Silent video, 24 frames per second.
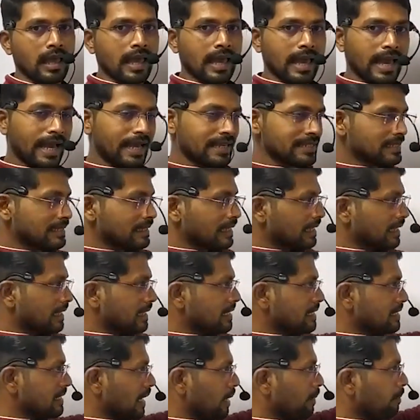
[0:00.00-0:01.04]
As there
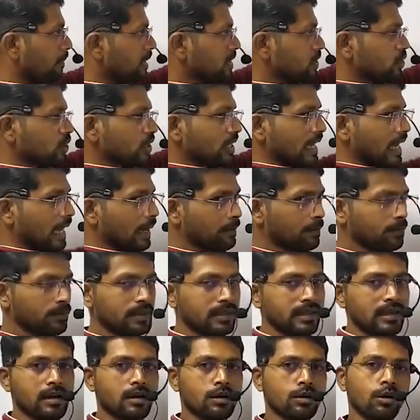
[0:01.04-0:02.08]
is a much gap,
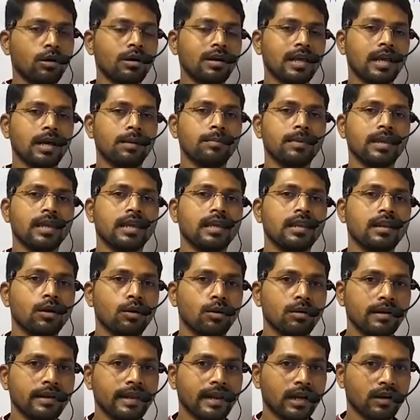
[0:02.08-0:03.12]
they are not coming in
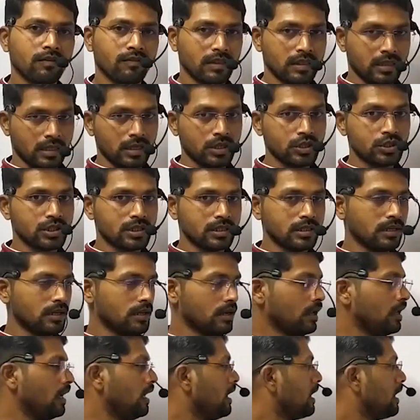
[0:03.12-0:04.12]
contact with each other.